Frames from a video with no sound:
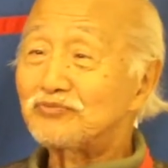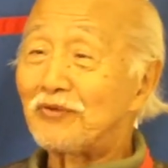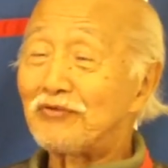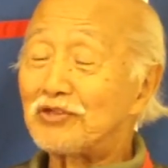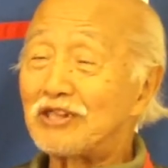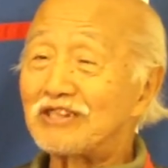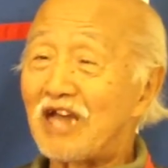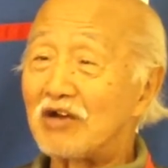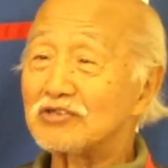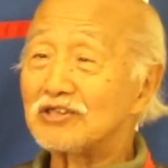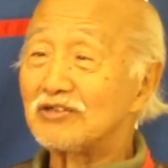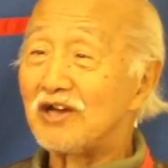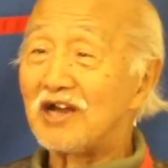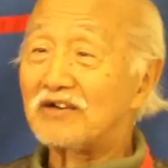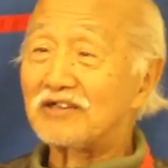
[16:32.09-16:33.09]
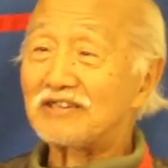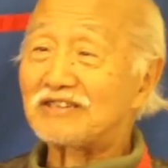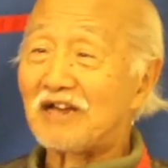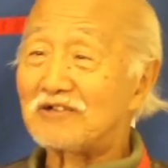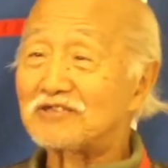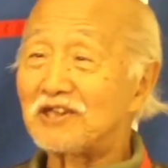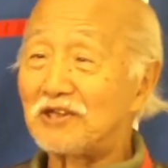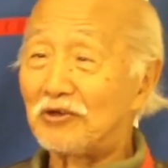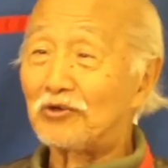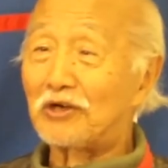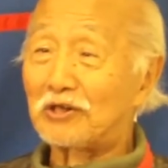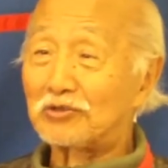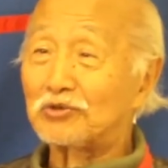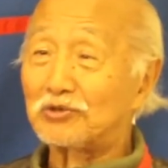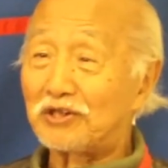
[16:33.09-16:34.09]
50,000, 100,000 in
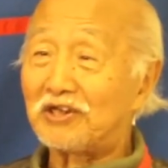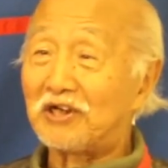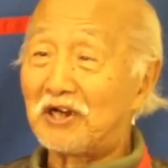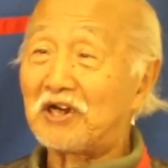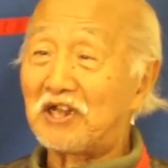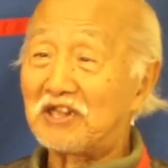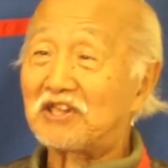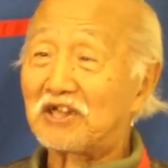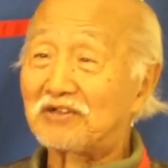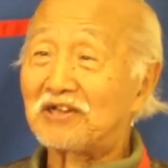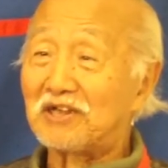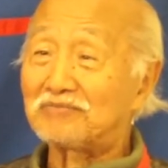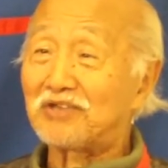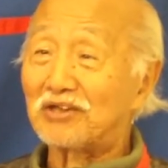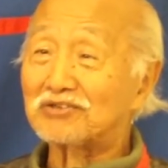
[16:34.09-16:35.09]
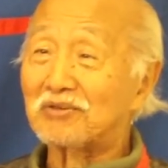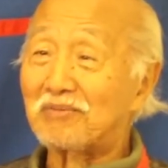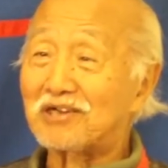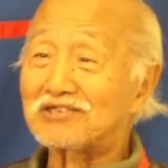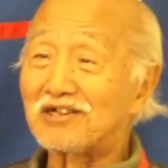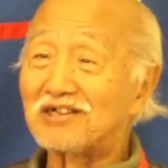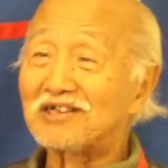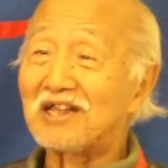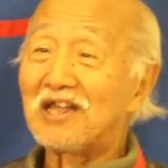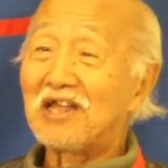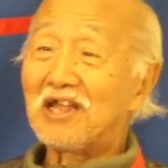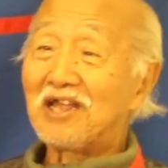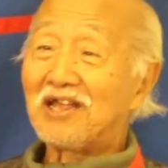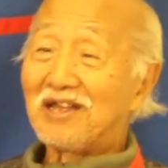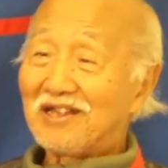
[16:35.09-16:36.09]
order to earn a degree of Dr. Martial Art.
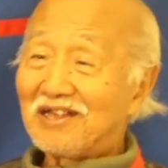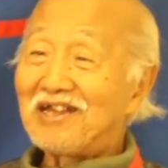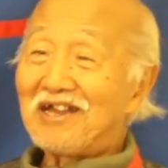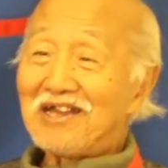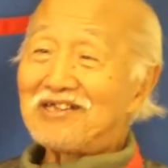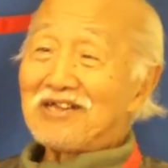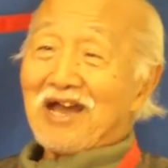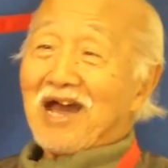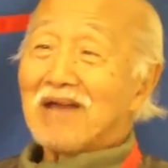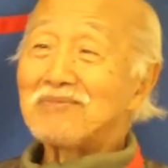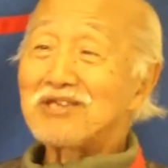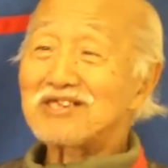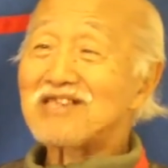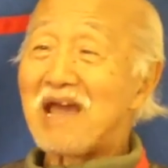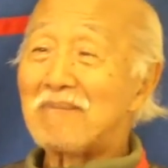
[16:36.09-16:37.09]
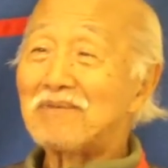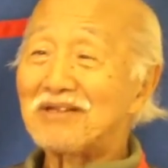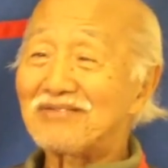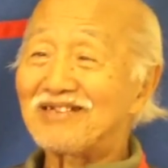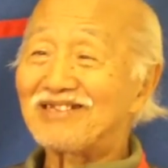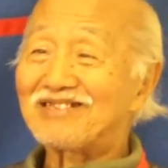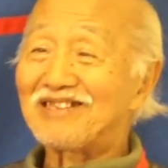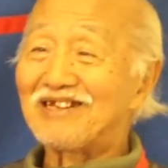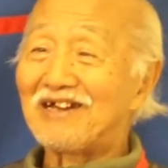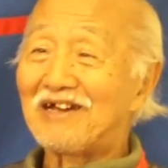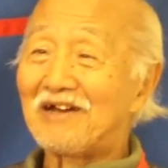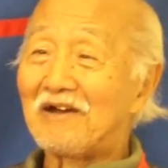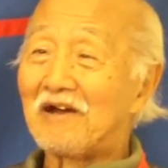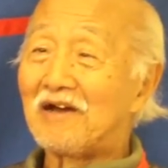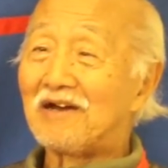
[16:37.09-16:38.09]
I'm just happy that
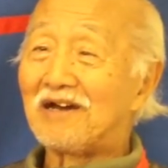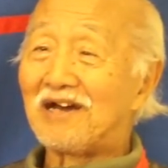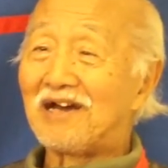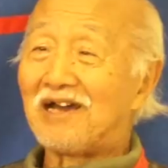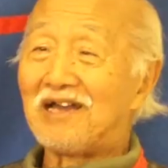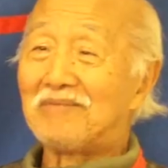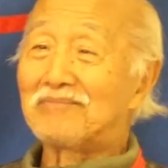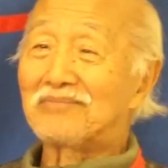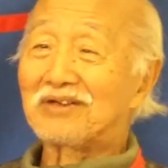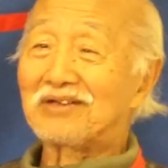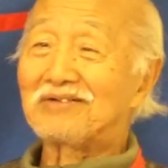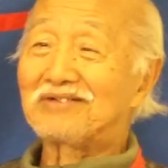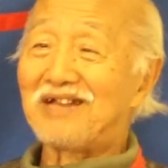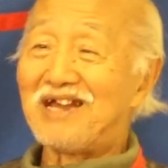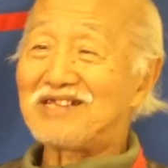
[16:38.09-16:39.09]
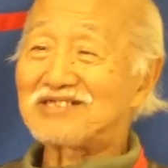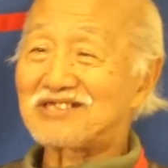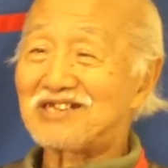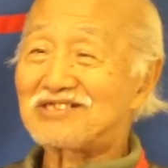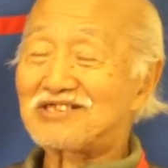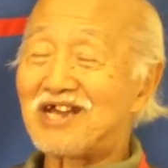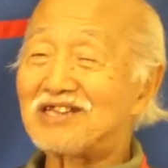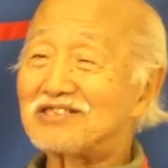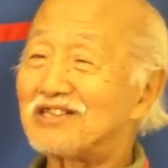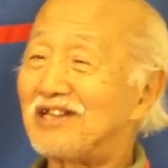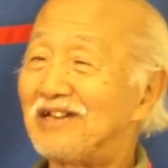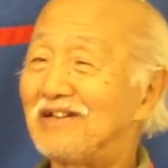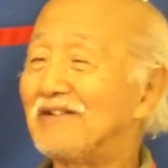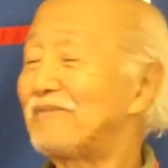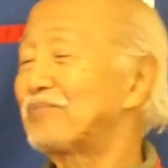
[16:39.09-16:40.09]
uh, I'm recognized as such
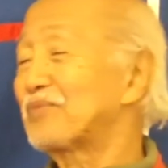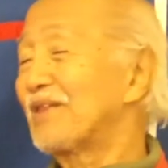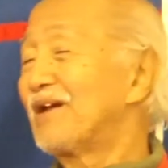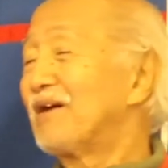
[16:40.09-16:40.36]
and